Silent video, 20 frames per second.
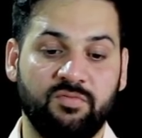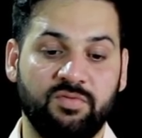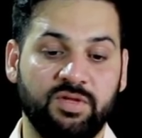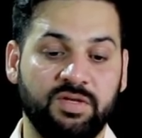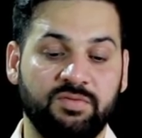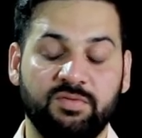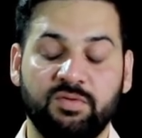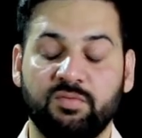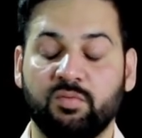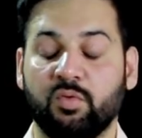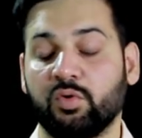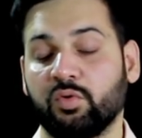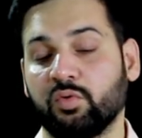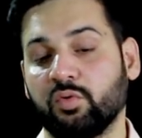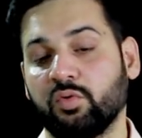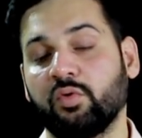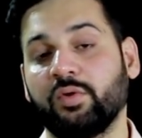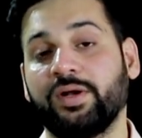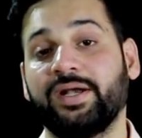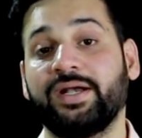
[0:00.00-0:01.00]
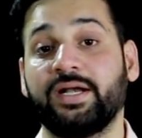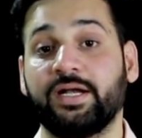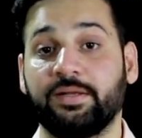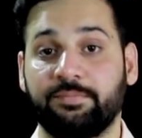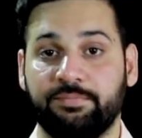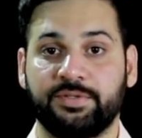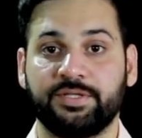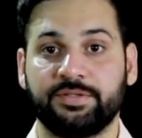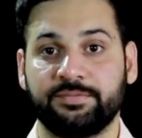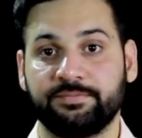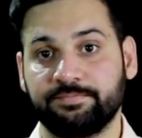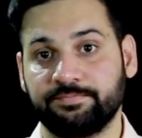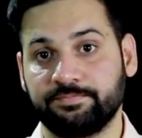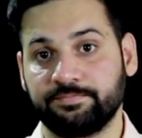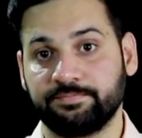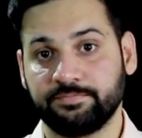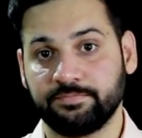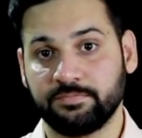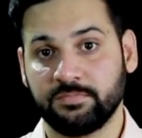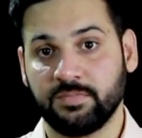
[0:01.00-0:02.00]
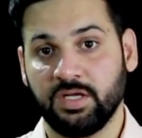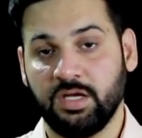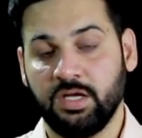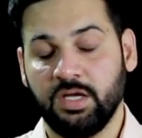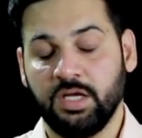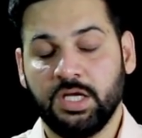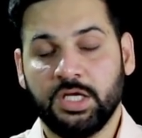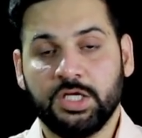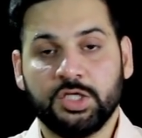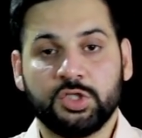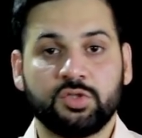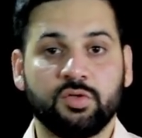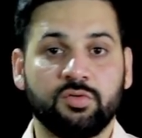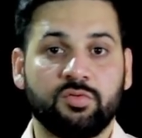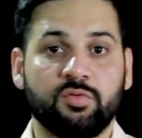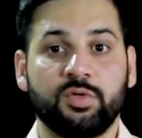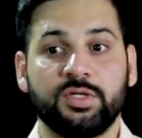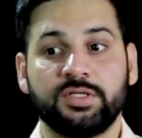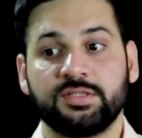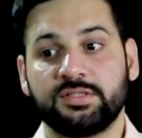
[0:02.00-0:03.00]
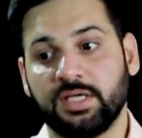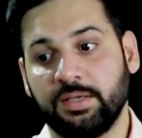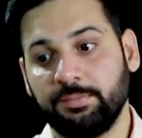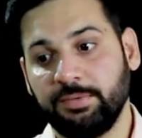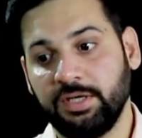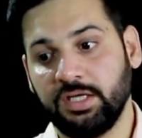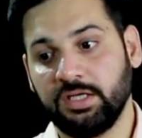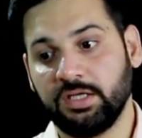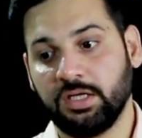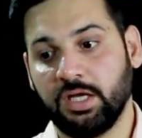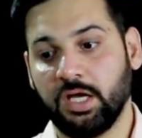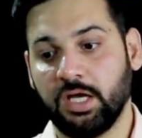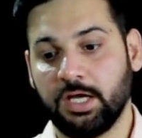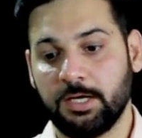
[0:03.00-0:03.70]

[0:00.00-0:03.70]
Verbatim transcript: we we want to go in depth so students i mean